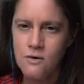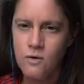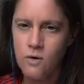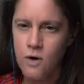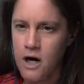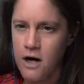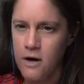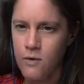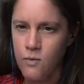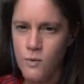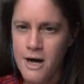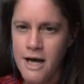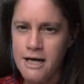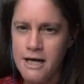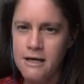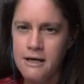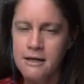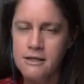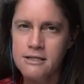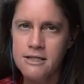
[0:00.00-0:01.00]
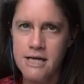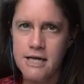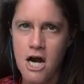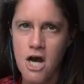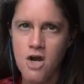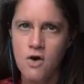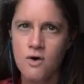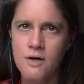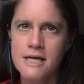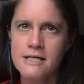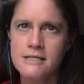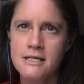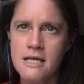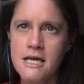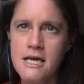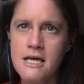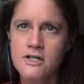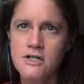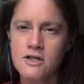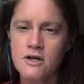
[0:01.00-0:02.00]
or one scenario in
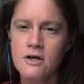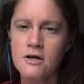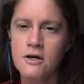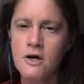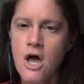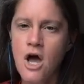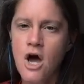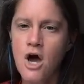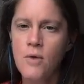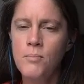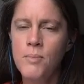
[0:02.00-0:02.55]
isolation,